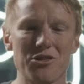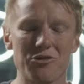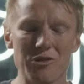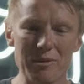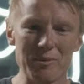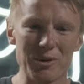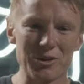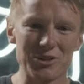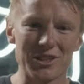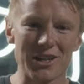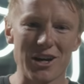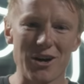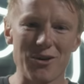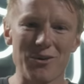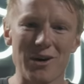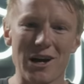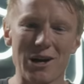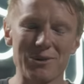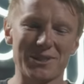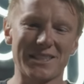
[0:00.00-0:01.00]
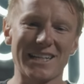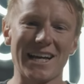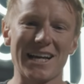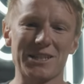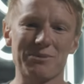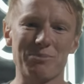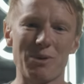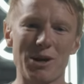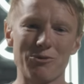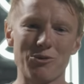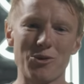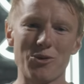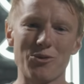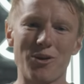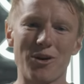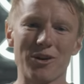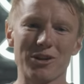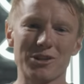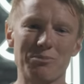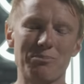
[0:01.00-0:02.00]
3 months ago, I was tasked by
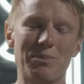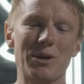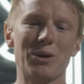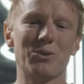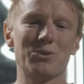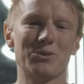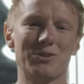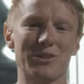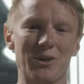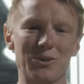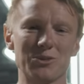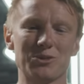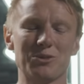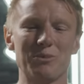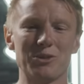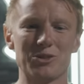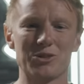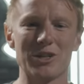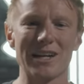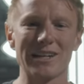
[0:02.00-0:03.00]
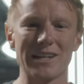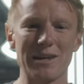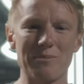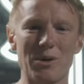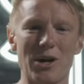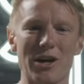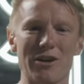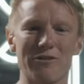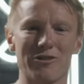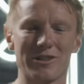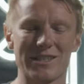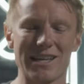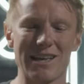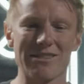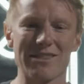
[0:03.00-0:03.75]
Ruroc to build the ultimate trackday bike for